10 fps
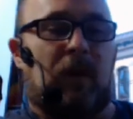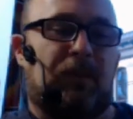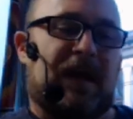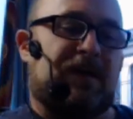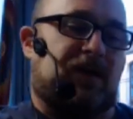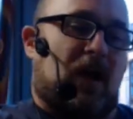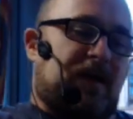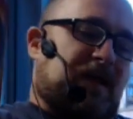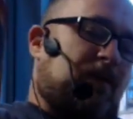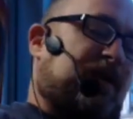based
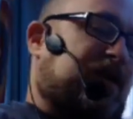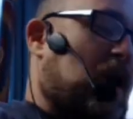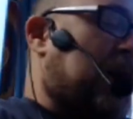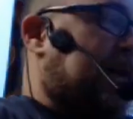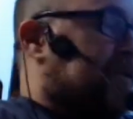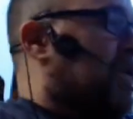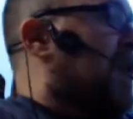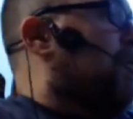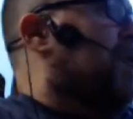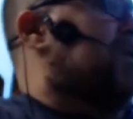on some of his sonnets. So
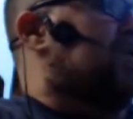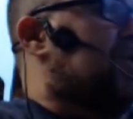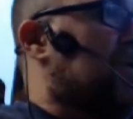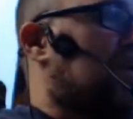they went to